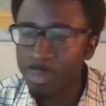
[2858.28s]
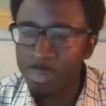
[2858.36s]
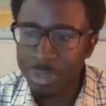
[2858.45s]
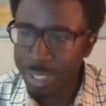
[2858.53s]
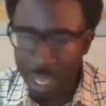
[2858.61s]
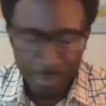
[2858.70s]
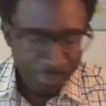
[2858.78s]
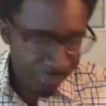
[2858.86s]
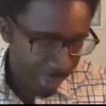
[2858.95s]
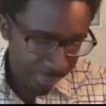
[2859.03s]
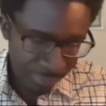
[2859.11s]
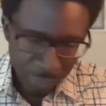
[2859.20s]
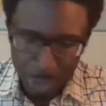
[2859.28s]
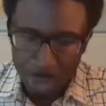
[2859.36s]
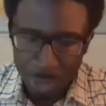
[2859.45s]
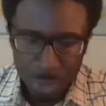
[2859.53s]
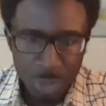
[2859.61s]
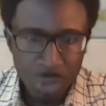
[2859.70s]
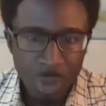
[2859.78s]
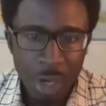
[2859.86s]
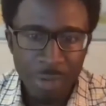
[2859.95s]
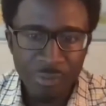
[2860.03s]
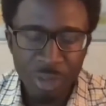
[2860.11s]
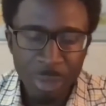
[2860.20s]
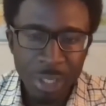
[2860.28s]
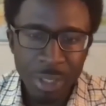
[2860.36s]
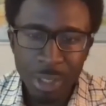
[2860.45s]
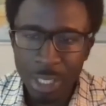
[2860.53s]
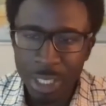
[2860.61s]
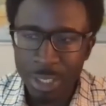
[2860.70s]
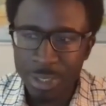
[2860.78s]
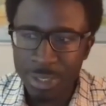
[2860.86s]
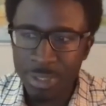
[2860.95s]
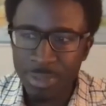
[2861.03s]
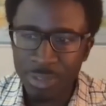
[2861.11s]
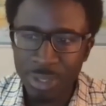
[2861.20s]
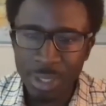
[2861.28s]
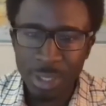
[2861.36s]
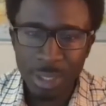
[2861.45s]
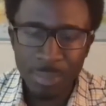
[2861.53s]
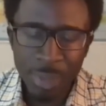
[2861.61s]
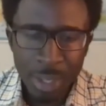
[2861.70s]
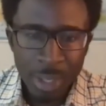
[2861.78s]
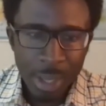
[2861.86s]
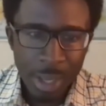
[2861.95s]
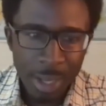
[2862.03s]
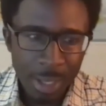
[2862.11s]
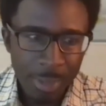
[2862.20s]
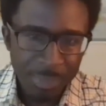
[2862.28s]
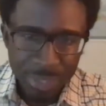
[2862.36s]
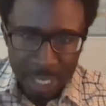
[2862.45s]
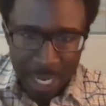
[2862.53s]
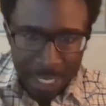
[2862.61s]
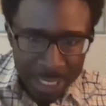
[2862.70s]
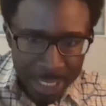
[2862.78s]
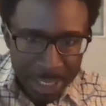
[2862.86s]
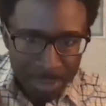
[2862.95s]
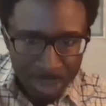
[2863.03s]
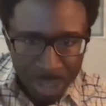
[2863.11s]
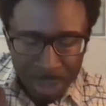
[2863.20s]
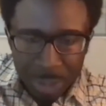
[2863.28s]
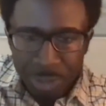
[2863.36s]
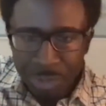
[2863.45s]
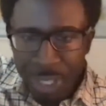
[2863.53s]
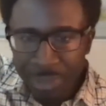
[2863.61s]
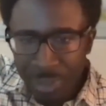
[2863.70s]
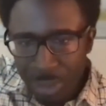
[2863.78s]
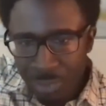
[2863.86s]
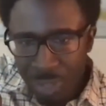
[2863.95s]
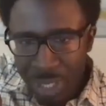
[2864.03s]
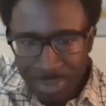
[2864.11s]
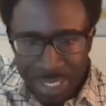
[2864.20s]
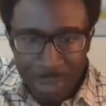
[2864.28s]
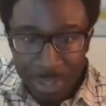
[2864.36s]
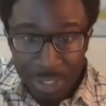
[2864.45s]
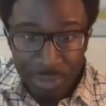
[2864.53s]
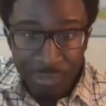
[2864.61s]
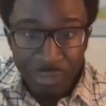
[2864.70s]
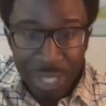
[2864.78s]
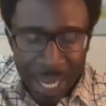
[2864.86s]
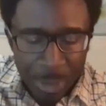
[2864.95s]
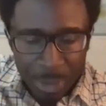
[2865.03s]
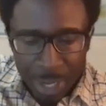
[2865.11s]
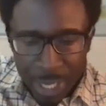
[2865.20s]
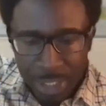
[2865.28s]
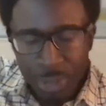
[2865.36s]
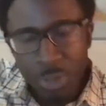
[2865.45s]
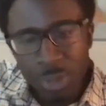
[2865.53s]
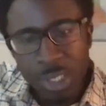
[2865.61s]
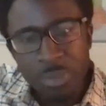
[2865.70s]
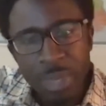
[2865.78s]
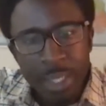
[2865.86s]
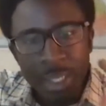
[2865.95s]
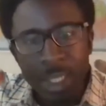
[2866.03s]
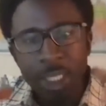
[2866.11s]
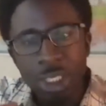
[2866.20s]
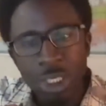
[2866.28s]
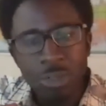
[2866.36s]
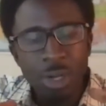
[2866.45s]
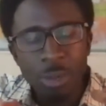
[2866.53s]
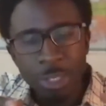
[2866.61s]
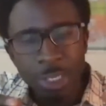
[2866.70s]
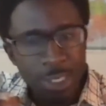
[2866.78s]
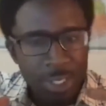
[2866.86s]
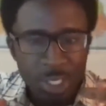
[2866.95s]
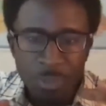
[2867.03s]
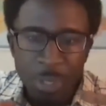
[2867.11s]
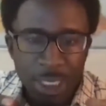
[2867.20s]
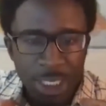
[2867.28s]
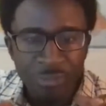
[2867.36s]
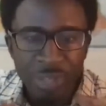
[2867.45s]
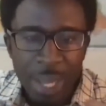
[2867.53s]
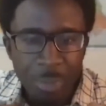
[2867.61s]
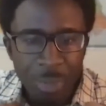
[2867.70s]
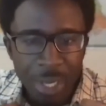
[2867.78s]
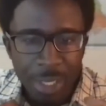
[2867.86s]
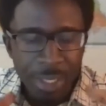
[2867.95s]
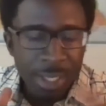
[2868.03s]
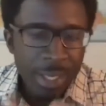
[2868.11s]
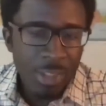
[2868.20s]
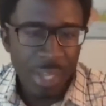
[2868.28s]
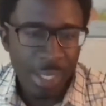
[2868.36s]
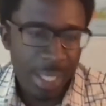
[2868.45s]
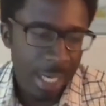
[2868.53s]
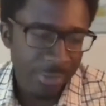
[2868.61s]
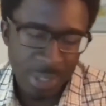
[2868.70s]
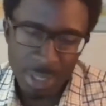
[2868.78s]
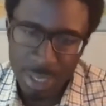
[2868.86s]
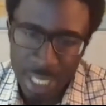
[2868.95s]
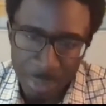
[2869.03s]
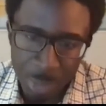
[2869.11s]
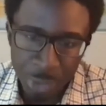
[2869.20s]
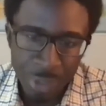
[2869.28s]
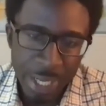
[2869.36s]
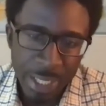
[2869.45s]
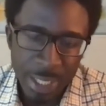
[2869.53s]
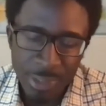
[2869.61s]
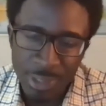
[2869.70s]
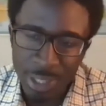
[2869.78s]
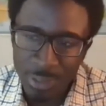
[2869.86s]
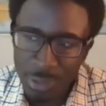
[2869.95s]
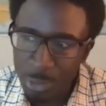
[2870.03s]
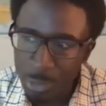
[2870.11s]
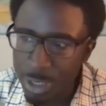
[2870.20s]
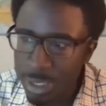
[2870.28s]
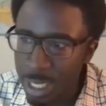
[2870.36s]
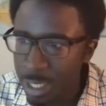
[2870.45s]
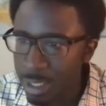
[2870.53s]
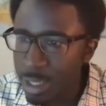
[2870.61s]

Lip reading: Teff, for those who aren't familiar, is the tiny cereal grain that's ground down into flour and used to make injera, which is the spongy flatbread that kind of is a staple grain in the Ethiopian diet.